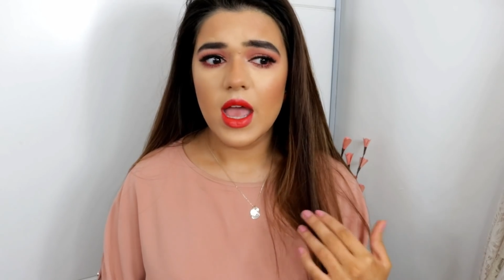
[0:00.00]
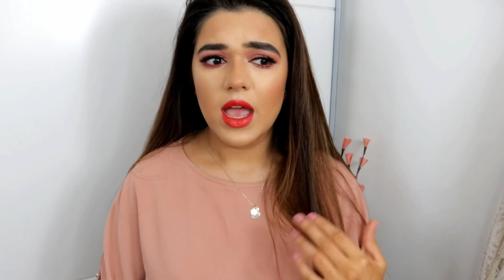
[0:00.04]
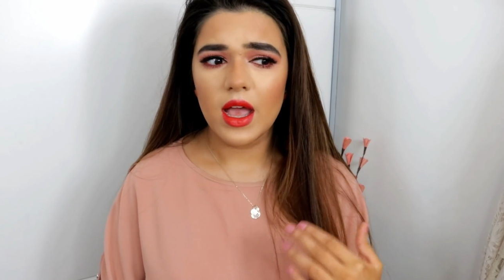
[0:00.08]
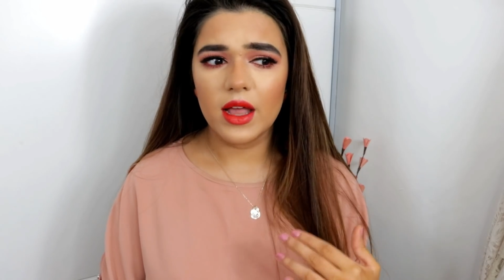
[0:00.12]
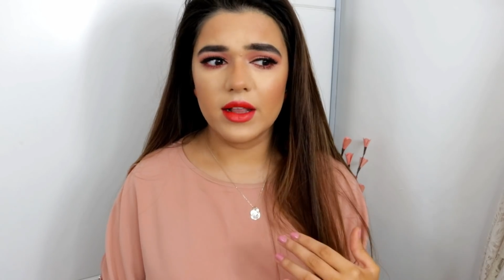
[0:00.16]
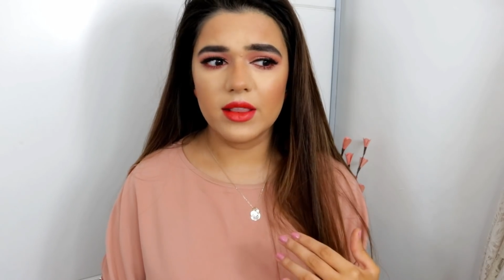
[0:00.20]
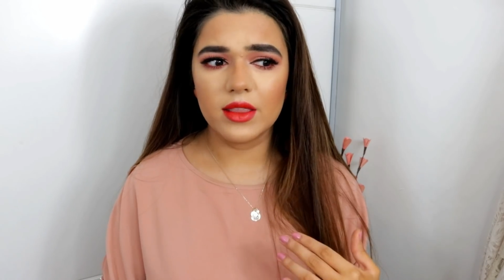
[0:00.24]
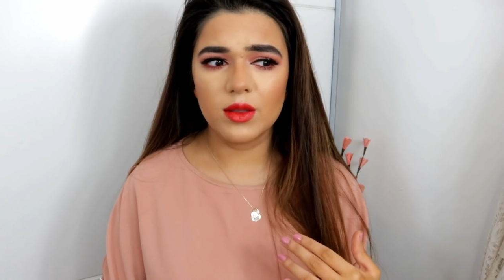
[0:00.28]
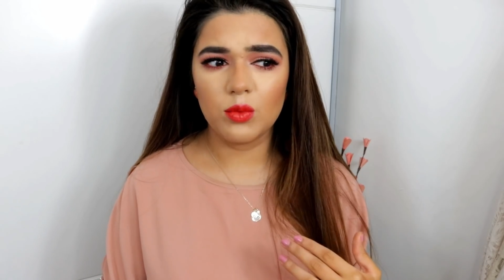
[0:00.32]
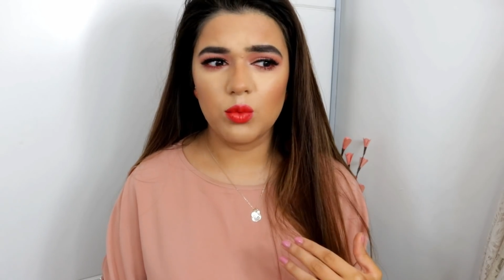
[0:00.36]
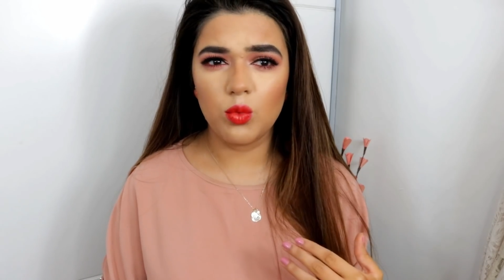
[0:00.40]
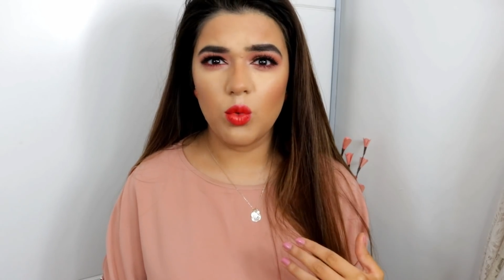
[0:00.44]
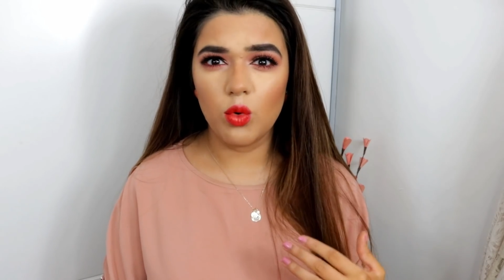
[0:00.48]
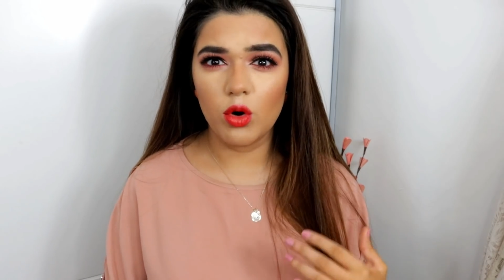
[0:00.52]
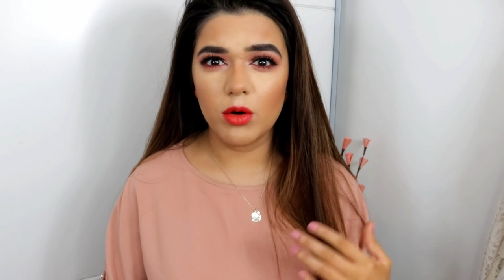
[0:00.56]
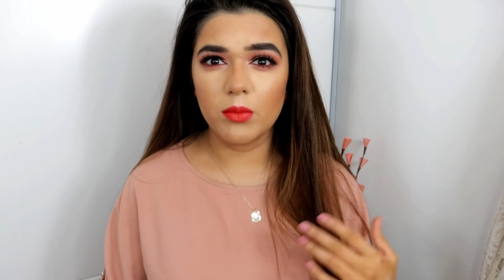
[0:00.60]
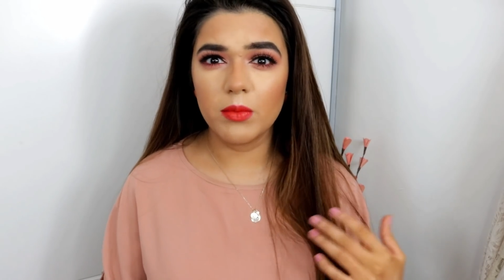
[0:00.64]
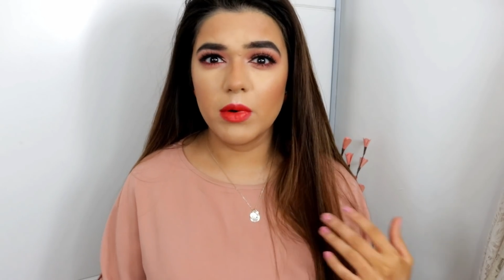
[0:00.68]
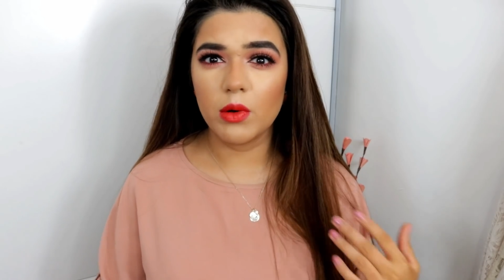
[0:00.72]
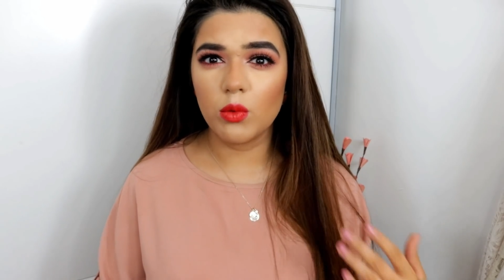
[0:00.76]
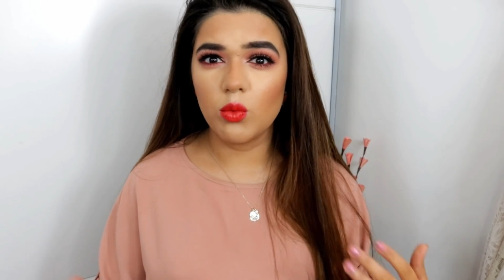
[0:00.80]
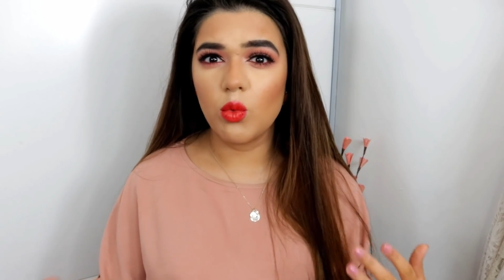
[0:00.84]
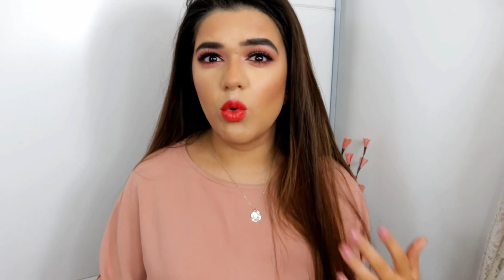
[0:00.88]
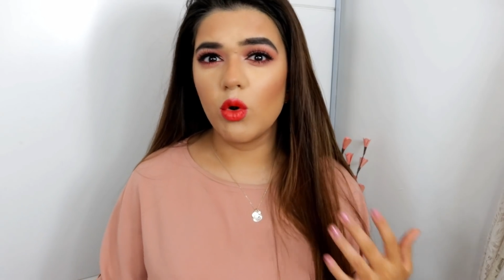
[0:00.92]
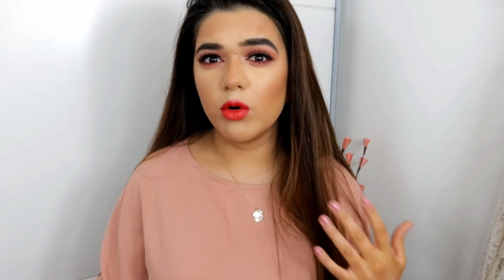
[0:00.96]
in the
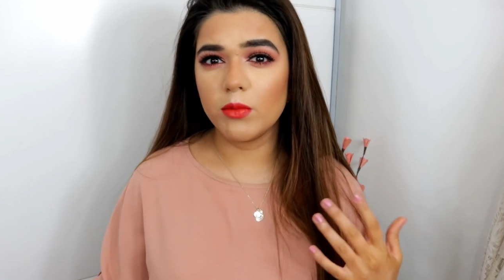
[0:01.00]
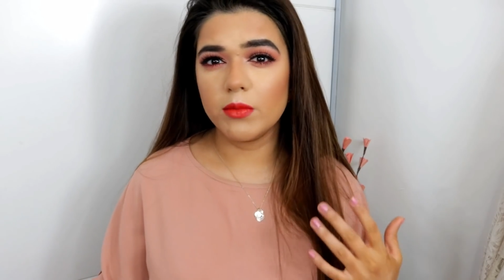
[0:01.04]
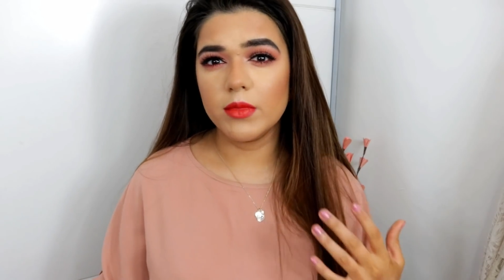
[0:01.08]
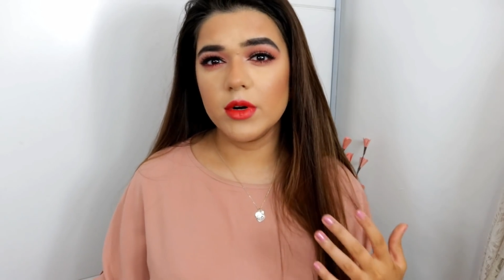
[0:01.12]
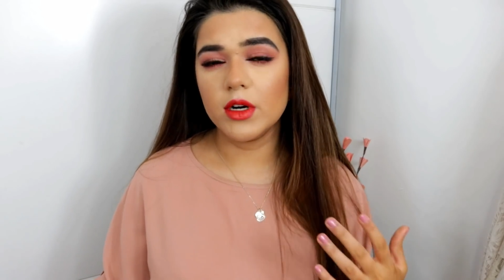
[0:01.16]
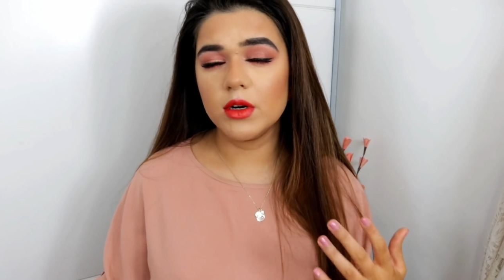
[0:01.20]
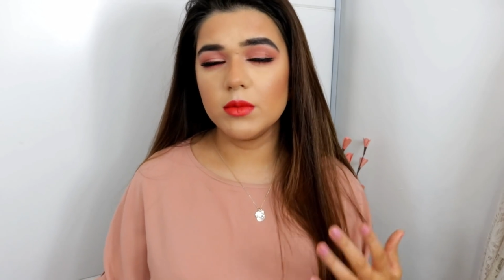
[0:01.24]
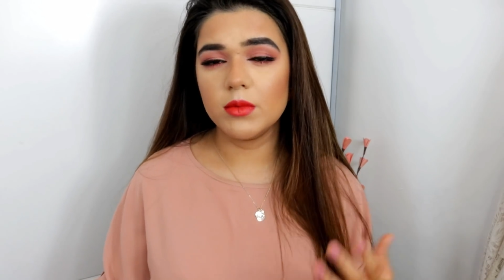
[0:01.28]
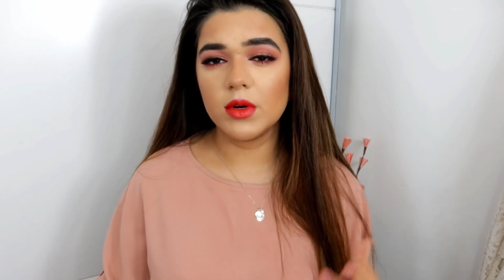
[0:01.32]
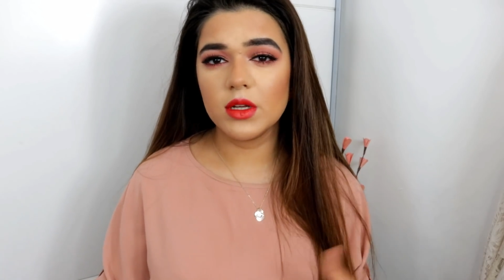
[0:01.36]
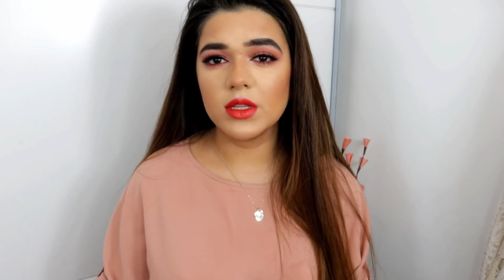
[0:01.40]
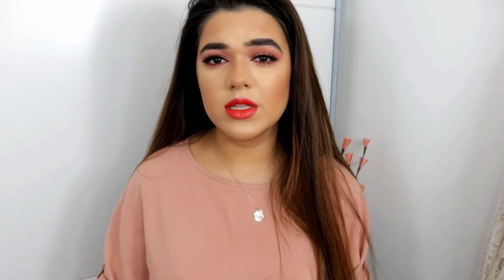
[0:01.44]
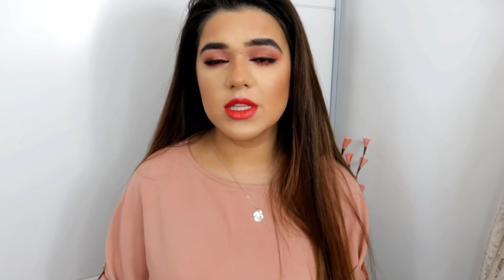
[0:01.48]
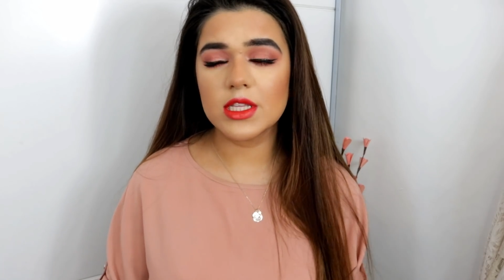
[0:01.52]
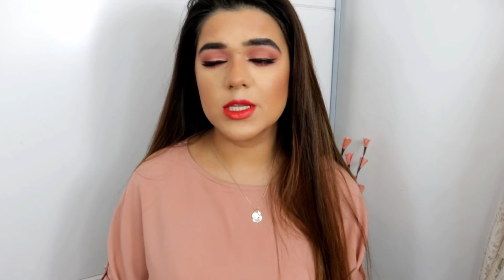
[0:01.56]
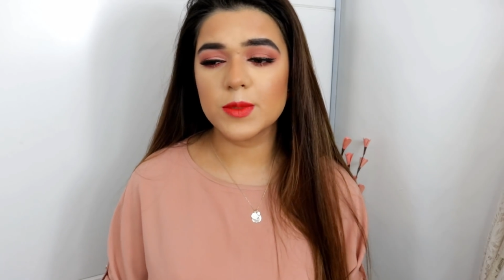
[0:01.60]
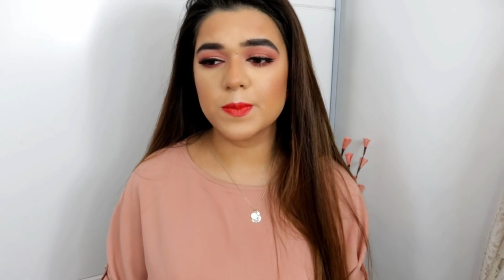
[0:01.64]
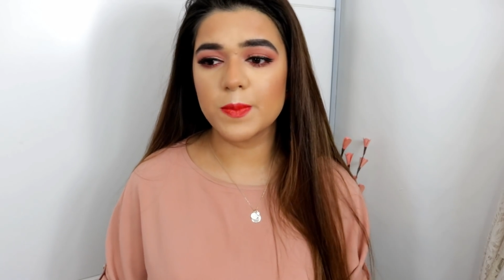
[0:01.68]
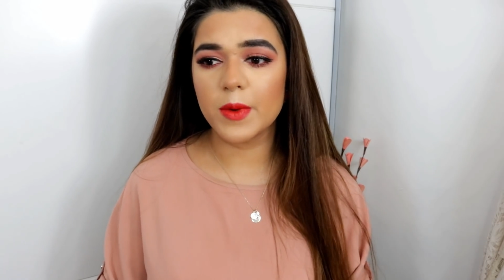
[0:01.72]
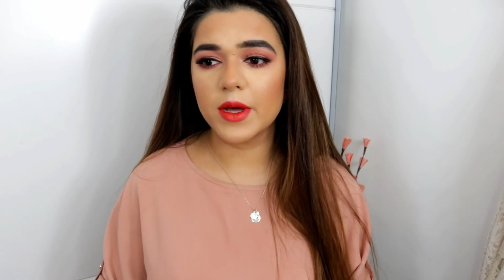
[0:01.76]
warmer ones,